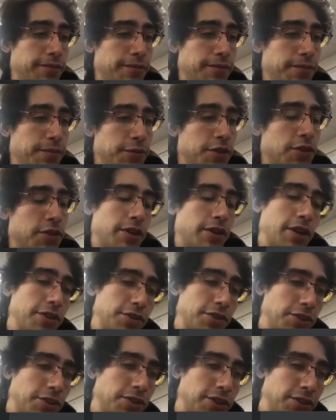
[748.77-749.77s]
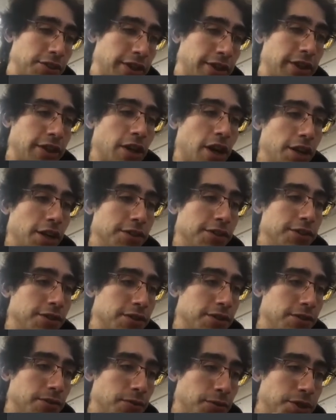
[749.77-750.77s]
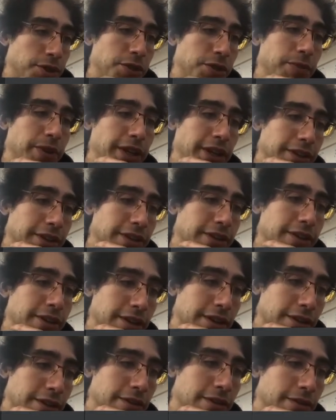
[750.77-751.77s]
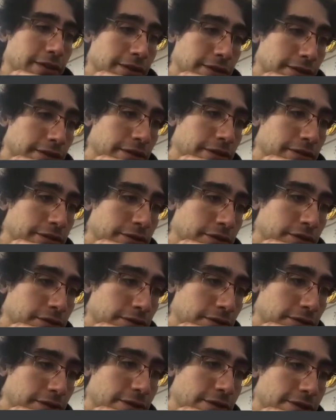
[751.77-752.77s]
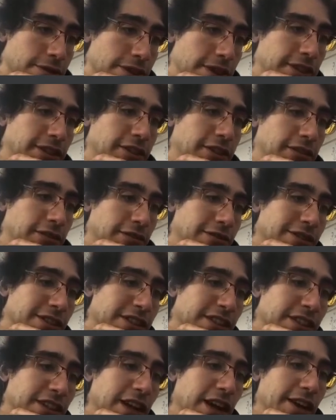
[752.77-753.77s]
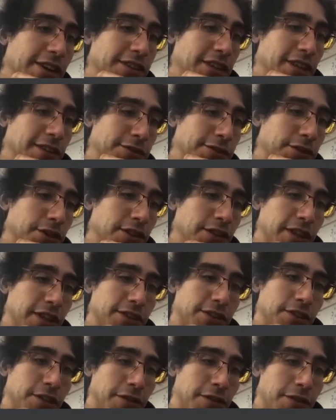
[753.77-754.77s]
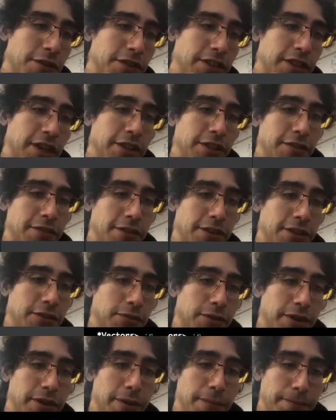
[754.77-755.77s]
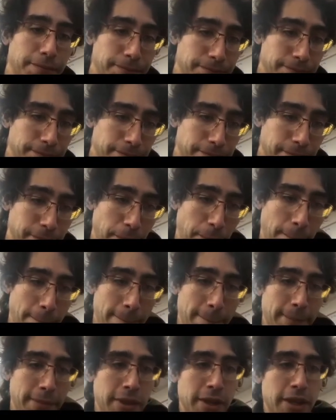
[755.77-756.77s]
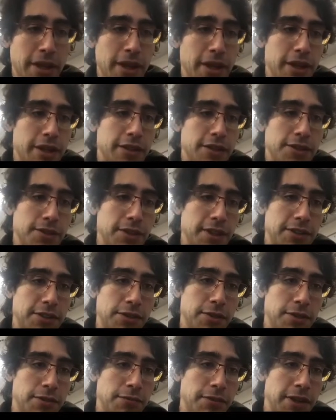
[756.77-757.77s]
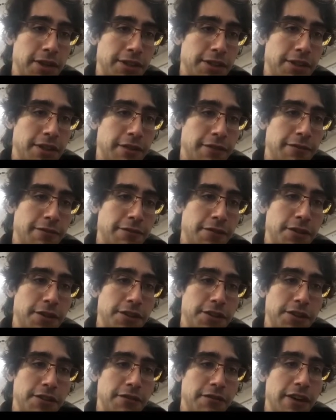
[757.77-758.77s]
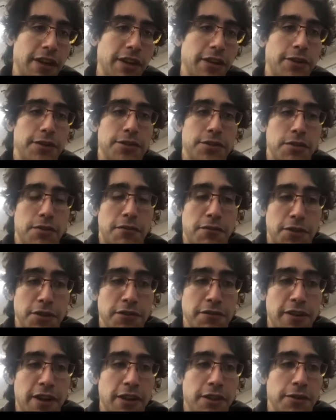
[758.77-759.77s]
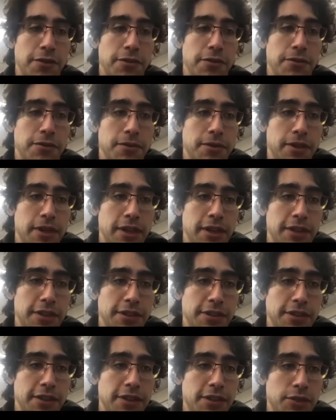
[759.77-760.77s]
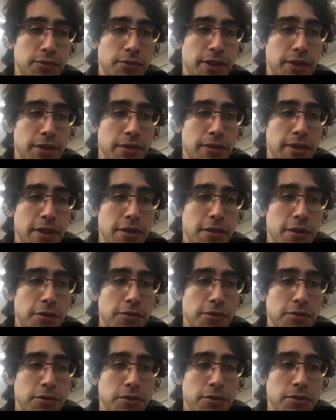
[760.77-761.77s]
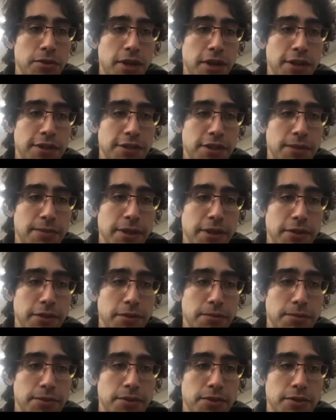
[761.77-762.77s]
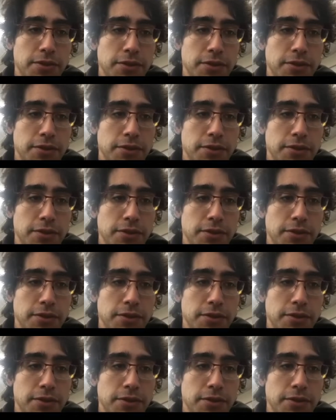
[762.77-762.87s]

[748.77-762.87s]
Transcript: Sorry, not successor, a cons, which means that this size is successor of the size of this one. So let's do it. What is the first value? So the first value is, since we know that those two are semigroups,